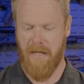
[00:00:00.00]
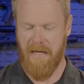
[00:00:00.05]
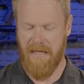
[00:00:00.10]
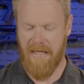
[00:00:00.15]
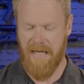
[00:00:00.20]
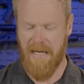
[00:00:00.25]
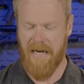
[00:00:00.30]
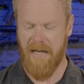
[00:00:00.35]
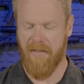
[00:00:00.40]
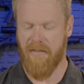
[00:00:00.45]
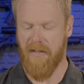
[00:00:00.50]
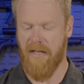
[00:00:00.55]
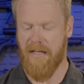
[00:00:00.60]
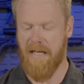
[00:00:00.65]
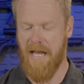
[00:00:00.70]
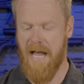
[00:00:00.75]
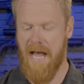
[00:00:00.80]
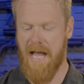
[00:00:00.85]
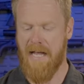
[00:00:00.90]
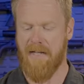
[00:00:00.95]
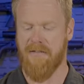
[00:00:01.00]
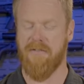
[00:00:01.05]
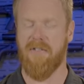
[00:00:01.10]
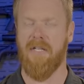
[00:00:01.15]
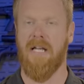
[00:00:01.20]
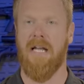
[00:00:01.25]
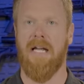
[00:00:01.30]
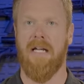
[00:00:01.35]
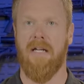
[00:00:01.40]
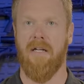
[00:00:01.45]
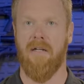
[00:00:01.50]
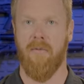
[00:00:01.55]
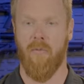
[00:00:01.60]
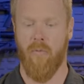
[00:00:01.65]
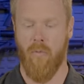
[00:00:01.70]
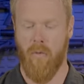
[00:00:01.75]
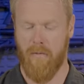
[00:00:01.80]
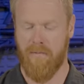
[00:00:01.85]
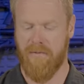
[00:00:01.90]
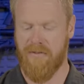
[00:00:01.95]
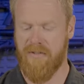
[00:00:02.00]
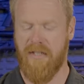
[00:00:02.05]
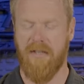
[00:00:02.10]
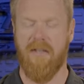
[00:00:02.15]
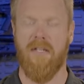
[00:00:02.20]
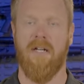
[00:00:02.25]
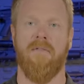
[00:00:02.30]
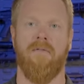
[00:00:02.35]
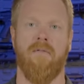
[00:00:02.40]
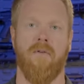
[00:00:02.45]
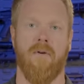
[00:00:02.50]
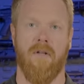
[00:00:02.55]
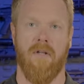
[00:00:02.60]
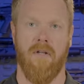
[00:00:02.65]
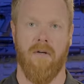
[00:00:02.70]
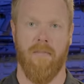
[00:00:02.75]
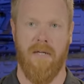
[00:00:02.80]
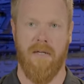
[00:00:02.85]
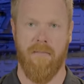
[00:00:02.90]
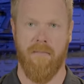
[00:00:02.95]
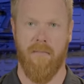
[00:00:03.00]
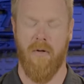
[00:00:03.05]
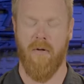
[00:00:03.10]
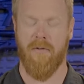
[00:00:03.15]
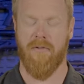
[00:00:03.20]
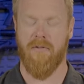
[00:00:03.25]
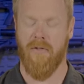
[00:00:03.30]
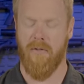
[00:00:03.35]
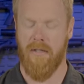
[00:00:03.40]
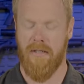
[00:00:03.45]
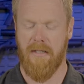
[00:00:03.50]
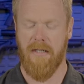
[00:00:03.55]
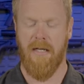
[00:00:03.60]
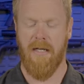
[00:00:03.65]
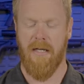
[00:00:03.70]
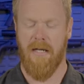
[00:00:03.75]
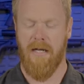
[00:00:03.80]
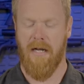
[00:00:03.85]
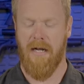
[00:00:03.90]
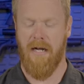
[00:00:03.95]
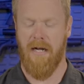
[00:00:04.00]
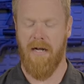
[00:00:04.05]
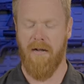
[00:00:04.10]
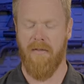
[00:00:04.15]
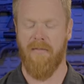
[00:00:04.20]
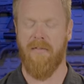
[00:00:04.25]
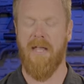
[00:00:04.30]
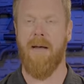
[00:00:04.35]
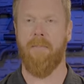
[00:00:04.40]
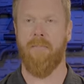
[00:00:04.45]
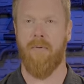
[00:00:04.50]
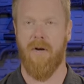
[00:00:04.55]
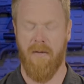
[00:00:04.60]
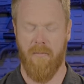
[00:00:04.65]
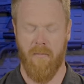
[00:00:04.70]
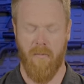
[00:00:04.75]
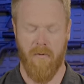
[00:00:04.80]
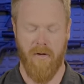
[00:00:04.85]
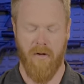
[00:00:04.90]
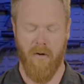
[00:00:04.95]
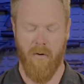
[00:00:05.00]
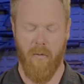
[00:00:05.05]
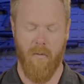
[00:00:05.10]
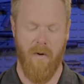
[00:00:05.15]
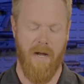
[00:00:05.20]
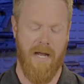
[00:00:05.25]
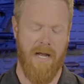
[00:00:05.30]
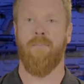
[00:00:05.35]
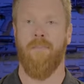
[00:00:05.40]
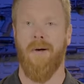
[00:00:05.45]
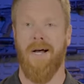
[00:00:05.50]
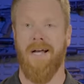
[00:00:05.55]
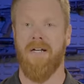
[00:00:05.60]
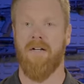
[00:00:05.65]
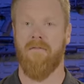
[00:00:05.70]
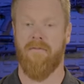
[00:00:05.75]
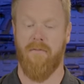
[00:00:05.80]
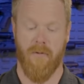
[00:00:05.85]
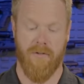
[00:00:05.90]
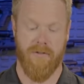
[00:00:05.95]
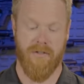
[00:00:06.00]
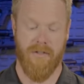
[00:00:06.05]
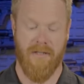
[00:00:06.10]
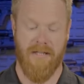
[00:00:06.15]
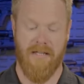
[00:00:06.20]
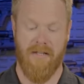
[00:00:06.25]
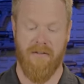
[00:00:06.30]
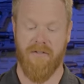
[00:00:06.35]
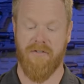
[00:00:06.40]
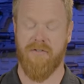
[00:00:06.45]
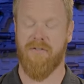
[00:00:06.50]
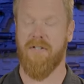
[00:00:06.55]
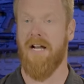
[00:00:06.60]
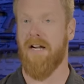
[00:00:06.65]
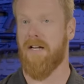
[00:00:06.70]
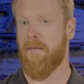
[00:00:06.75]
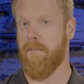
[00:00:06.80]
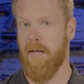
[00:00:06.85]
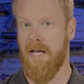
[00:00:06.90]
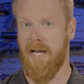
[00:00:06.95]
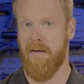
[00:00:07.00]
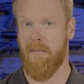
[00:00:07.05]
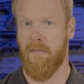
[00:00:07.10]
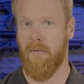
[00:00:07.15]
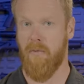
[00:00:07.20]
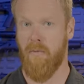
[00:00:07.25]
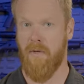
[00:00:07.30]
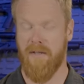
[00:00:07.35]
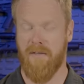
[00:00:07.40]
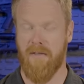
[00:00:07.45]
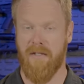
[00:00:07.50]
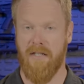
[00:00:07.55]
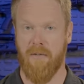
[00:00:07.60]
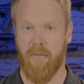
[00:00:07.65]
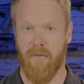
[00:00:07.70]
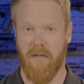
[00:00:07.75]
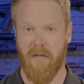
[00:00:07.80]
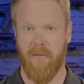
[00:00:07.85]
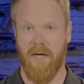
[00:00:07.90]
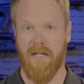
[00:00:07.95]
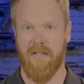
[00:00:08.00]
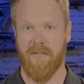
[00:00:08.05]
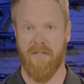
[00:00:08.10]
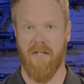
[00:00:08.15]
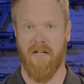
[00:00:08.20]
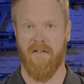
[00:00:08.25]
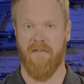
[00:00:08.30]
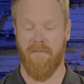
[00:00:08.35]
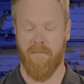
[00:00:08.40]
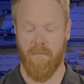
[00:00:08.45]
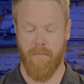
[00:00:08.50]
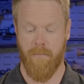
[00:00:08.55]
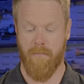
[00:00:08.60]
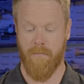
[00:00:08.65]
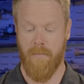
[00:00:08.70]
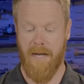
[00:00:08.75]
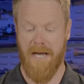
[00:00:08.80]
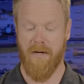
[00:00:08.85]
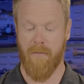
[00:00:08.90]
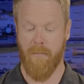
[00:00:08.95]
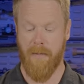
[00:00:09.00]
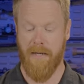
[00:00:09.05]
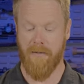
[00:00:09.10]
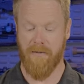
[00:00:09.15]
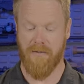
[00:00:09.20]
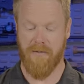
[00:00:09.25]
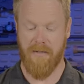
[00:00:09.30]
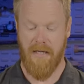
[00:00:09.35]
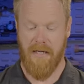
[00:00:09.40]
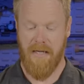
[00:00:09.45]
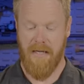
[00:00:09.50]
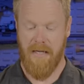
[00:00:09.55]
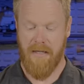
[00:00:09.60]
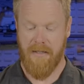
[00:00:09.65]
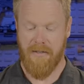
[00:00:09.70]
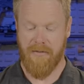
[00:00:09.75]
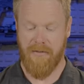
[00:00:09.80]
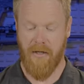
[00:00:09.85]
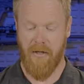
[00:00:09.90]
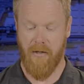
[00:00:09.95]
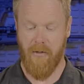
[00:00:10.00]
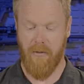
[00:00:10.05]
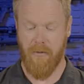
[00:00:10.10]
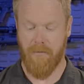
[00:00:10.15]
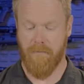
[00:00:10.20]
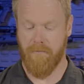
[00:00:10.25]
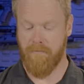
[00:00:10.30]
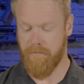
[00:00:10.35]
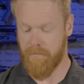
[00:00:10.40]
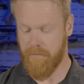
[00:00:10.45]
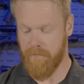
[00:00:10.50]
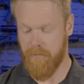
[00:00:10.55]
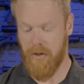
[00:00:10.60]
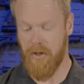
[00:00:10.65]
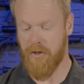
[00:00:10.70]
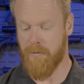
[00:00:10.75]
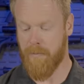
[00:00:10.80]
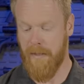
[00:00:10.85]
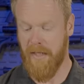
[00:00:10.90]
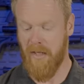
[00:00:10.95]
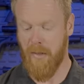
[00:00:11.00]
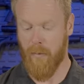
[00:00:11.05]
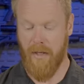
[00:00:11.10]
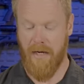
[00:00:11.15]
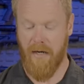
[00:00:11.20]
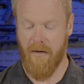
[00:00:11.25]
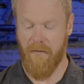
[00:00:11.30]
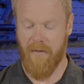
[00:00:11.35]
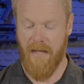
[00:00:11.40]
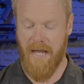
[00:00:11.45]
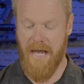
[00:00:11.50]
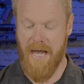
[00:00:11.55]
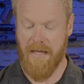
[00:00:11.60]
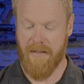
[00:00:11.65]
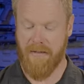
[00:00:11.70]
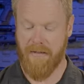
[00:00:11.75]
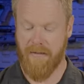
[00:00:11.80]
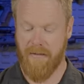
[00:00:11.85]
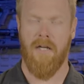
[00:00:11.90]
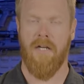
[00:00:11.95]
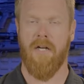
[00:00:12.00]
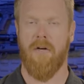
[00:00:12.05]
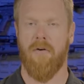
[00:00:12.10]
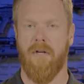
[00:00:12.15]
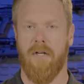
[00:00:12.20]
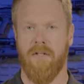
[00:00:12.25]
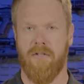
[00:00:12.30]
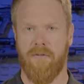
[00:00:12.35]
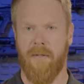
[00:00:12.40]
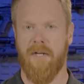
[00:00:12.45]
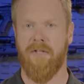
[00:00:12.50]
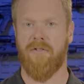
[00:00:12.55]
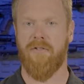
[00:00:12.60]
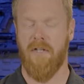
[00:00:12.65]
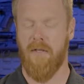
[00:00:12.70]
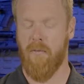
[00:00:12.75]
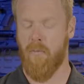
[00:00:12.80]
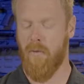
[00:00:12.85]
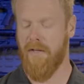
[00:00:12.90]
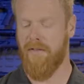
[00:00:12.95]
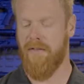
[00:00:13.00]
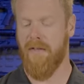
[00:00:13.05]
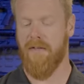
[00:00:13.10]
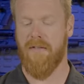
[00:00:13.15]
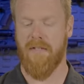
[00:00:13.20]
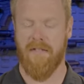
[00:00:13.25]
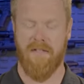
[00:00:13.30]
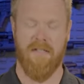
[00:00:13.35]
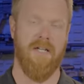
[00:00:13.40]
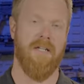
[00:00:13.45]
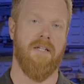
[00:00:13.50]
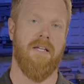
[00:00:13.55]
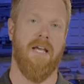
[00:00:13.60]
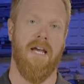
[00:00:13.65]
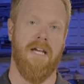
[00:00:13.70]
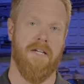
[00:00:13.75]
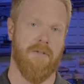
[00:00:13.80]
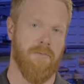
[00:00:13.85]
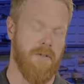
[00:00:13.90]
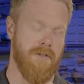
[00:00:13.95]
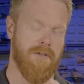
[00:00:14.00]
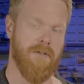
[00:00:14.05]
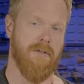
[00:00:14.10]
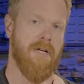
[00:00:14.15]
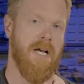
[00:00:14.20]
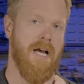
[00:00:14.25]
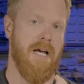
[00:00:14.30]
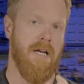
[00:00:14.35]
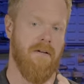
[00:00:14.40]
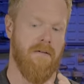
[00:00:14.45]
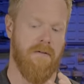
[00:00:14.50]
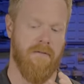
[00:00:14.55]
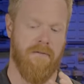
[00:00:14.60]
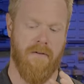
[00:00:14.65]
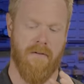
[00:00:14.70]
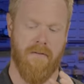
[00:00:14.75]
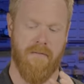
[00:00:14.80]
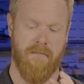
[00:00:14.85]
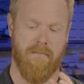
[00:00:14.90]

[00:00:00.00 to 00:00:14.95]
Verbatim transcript: and again, I think as they sit there for a little bit and mold to it, uh, that problem will go away. But unfortunately, these are not compatible with the Really Right Stuff bino mounts. So just be aware of that. You know, especially with the 10Ks, which are kind of